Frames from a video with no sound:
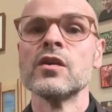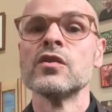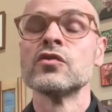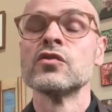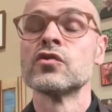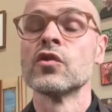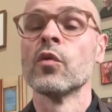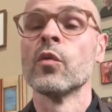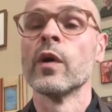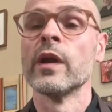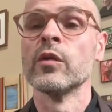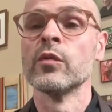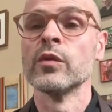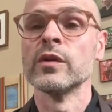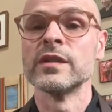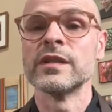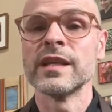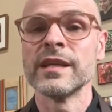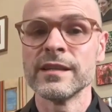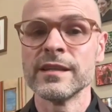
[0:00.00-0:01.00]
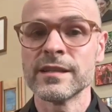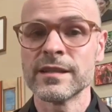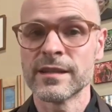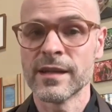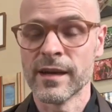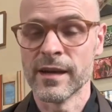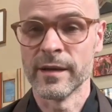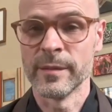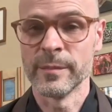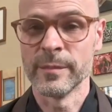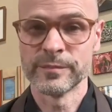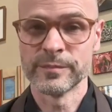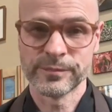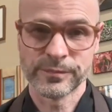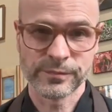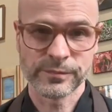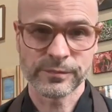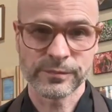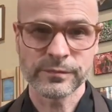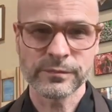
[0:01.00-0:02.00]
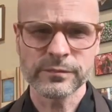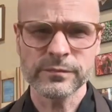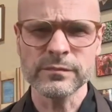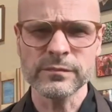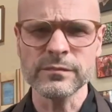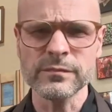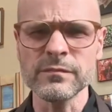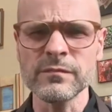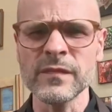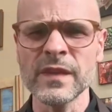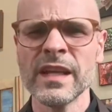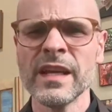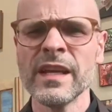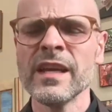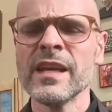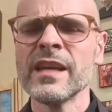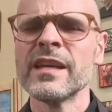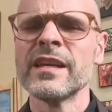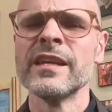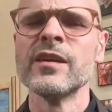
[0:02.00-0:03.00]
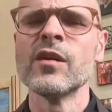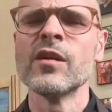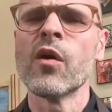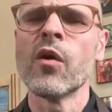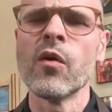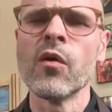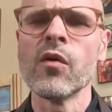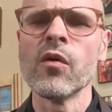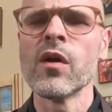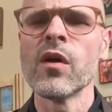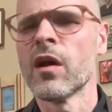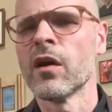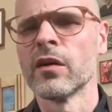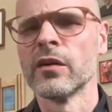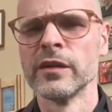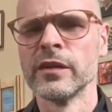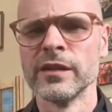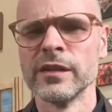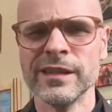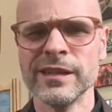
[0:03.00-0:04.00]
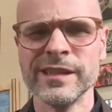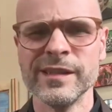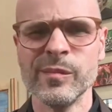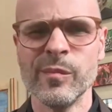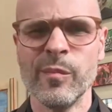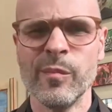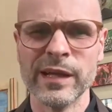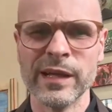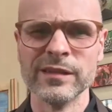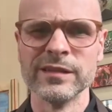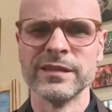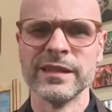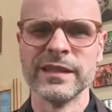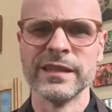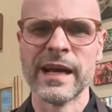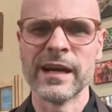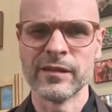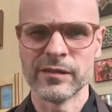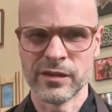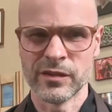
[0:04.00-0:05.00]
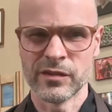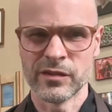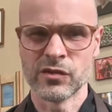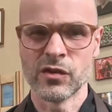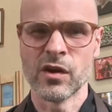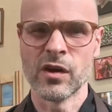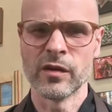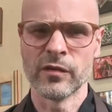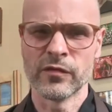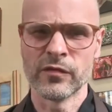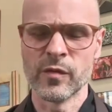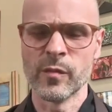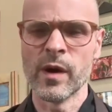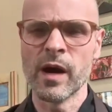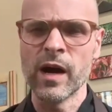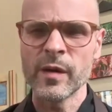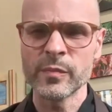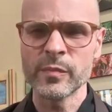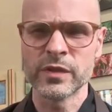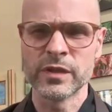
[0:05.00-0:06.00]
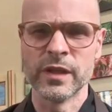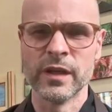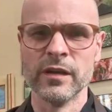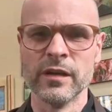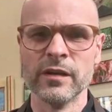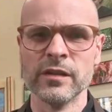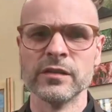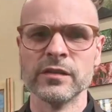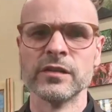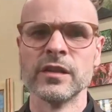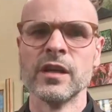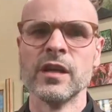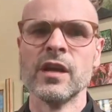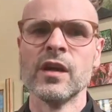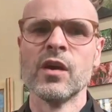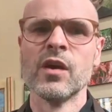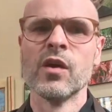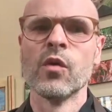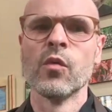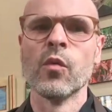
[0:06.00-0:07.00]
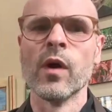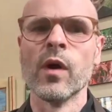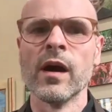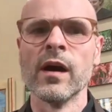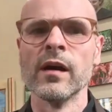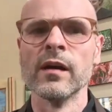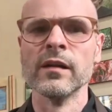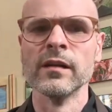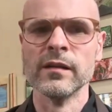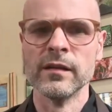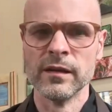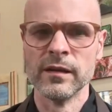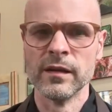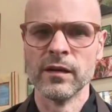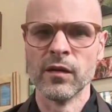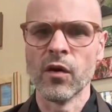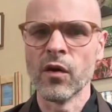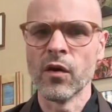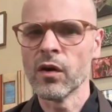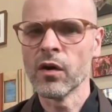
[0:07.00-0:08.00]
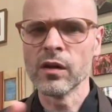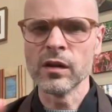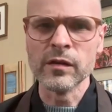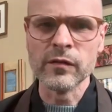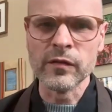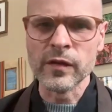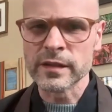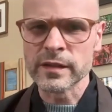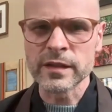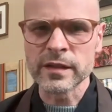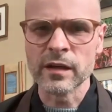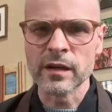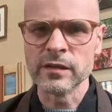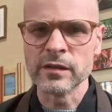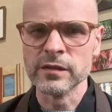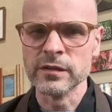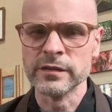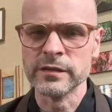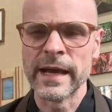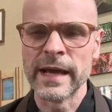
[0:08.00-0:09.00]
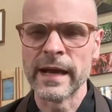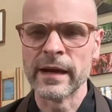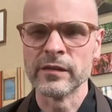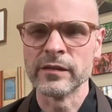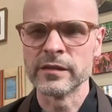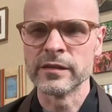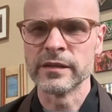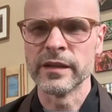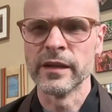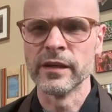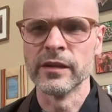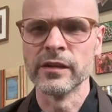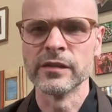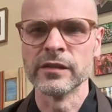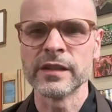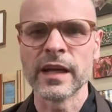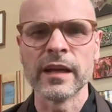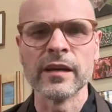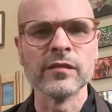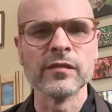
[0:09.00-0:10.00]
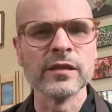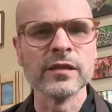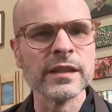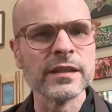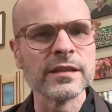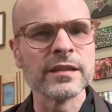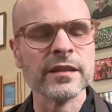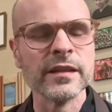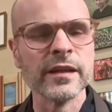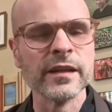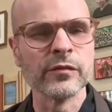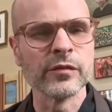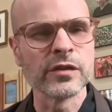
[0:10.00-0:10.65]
So when it was his time, he wholeheartedly belted out the song from upstairs while all of us huddled downstairs, kind of listening